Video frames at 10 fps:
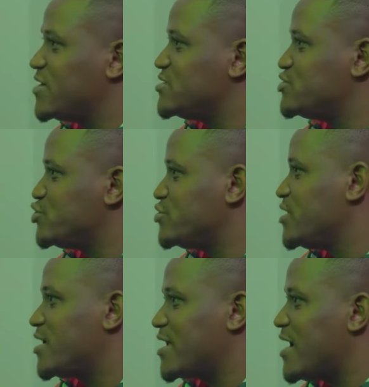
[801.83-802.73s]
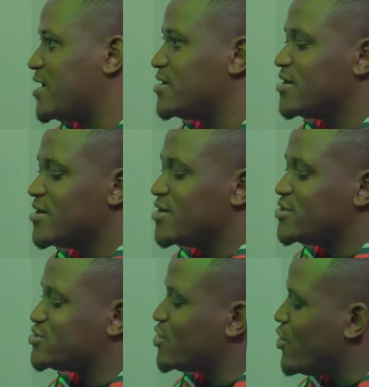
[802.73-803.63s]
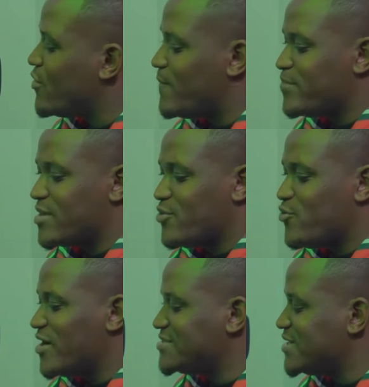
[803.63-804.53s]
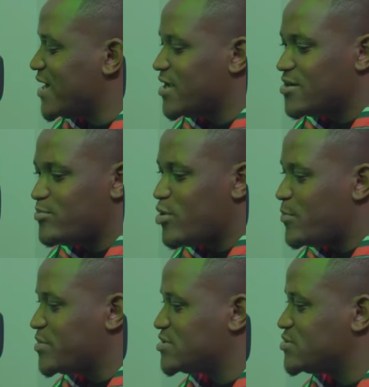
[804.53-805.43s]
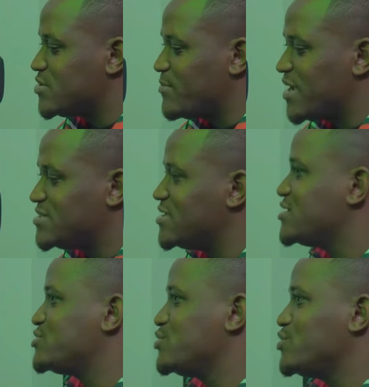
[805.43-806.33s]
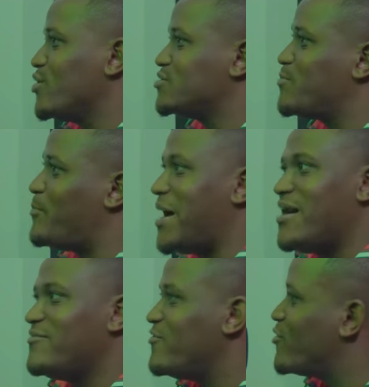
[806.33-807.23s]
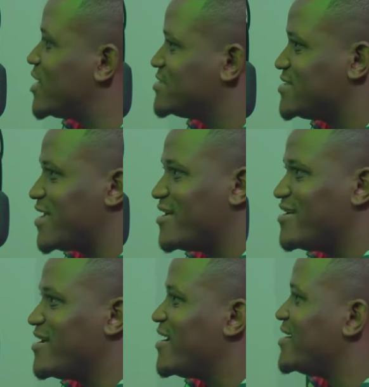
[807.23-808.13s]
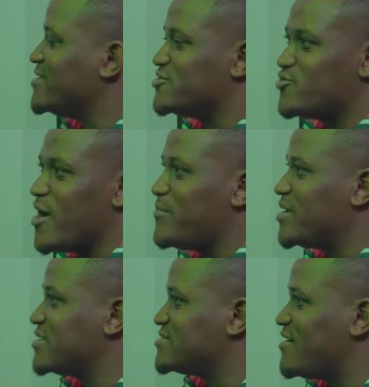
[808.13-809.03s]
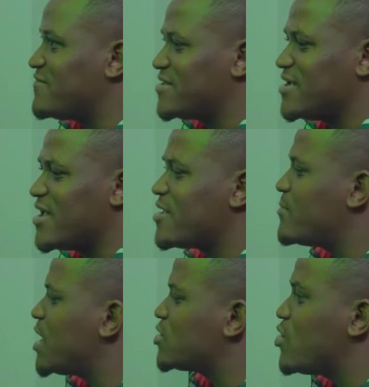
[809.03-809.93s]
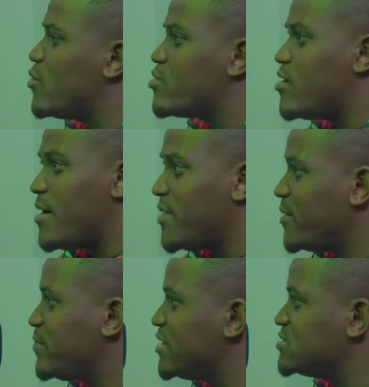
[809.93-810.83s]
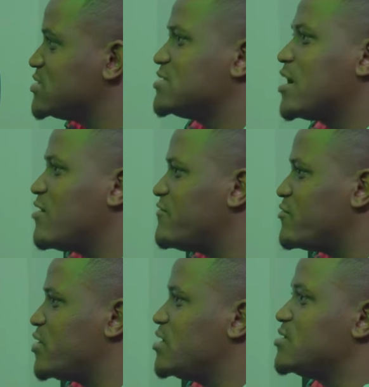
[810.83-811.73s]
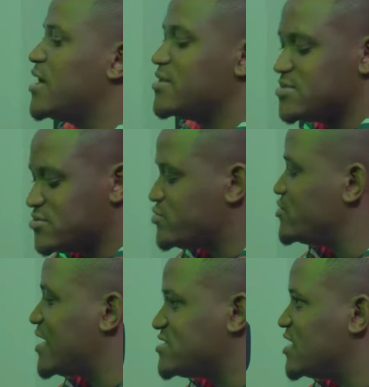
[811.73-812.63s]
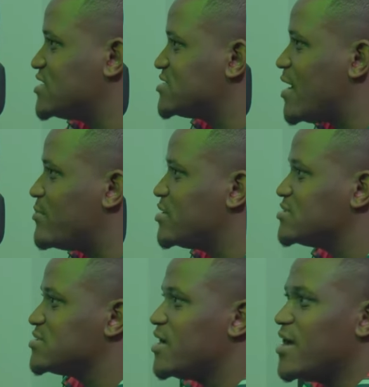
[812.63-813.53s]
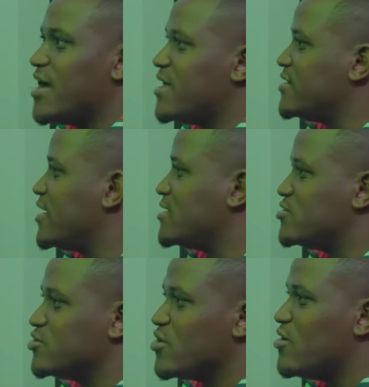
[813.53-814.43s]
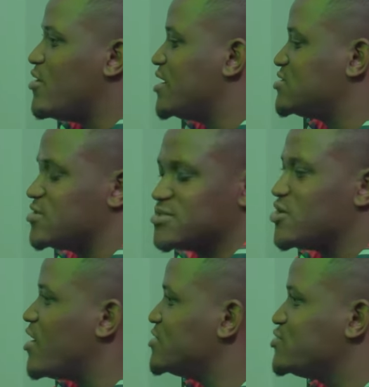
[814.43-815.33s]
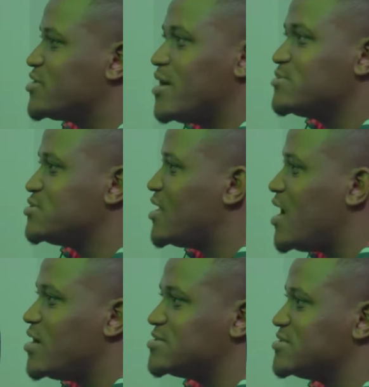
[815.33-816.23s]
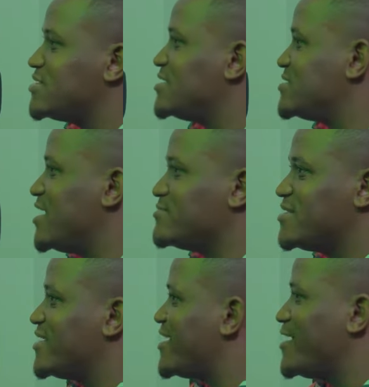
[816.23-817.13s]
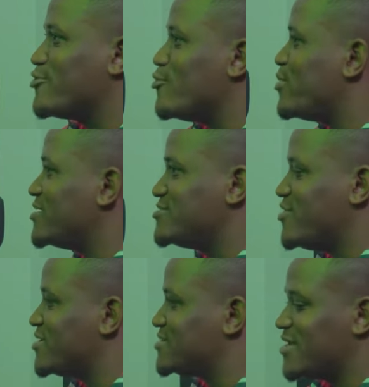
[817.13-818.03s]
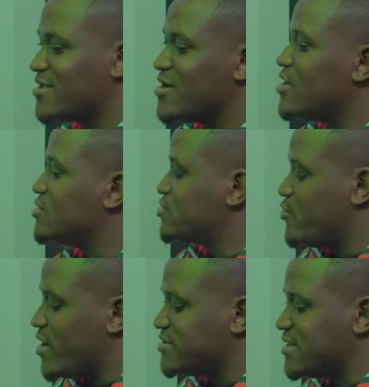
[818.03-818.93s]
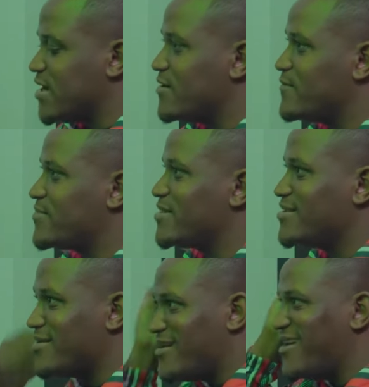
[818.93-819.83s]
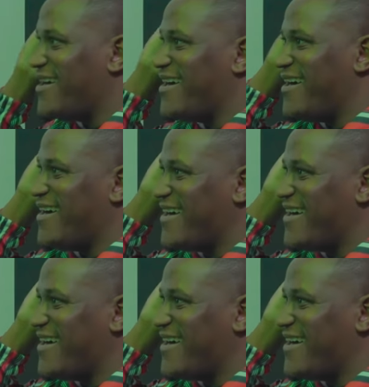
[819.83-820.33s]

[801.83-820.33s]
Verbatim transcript: friend Junior and I. Got you. So one day, pop into the Major League studios. Bah, focus there. Focus there. He's rapping and stuff like that. And got I'm like, you. yo, bro, I make beats. It's like, oh, for real? Oh yeah, exchange numbers. I got you. And then you know, as, as long as you come to the house and say it's labs at the gate open, yeah, you understand. Got you. So Oh, yeah. that's the yo. Where my